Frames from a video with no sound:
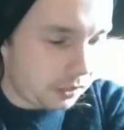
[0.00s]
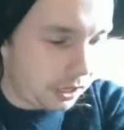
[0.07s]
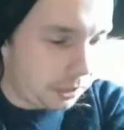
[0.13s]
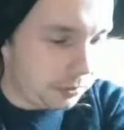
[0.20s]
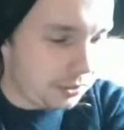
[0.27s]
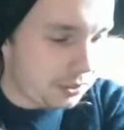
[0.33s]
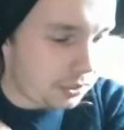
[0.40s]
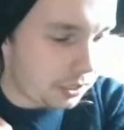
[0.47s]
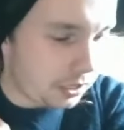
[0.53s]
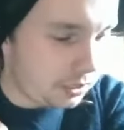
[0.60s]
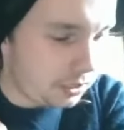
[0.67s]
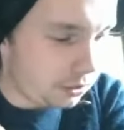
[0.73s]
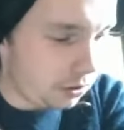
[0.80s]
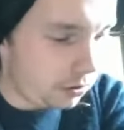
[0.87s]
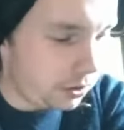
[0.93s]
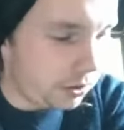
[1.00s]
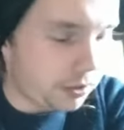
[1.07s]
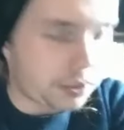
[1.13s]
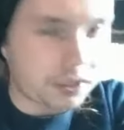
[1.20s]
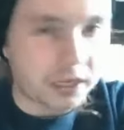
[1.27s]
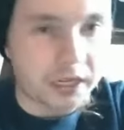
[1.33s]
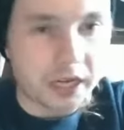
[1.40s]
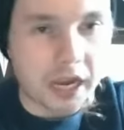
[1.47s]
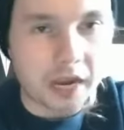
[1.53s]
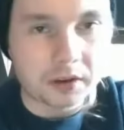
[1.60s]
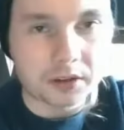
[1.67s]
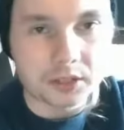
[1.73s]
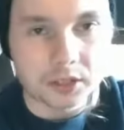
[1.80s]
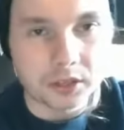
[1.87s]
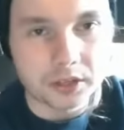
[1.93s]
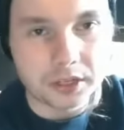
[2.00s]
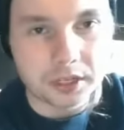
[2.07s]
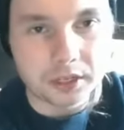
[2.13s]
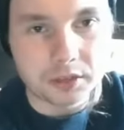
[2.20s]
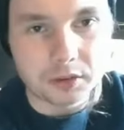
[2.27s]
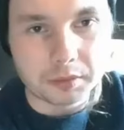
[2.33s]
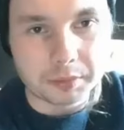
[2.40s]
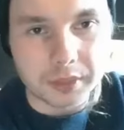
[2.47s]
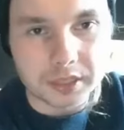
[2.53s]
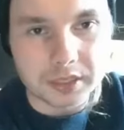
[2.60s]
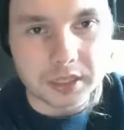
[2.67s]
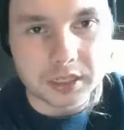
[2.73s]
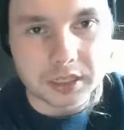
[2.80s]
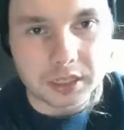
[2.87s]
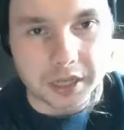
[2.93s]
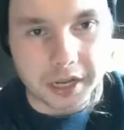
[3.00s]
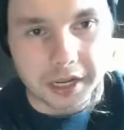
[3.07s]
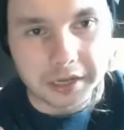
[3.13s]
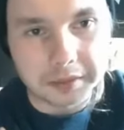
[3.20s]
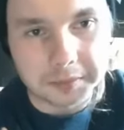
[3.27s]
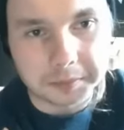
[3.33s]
I would say, don't understand how to turn it into a business yet.